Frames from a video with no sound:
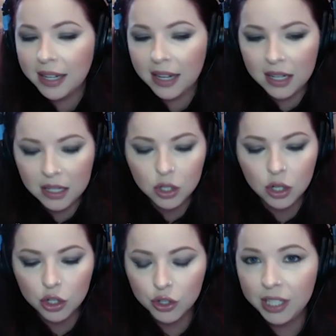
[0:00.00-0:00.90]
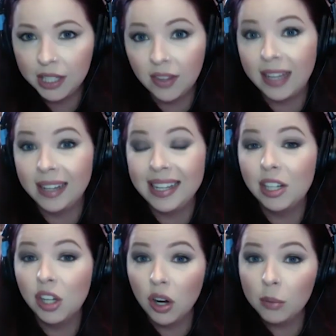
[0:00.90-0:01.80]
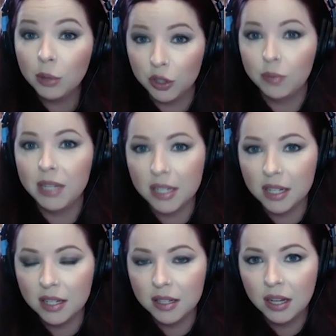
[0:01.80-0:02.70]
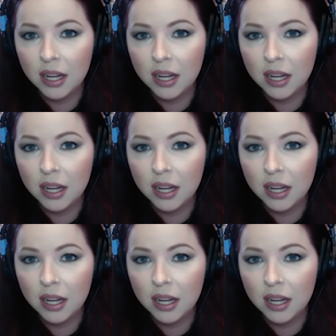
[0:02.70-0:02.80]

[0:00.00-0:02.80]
and I need to start treating it like an e-commerce business.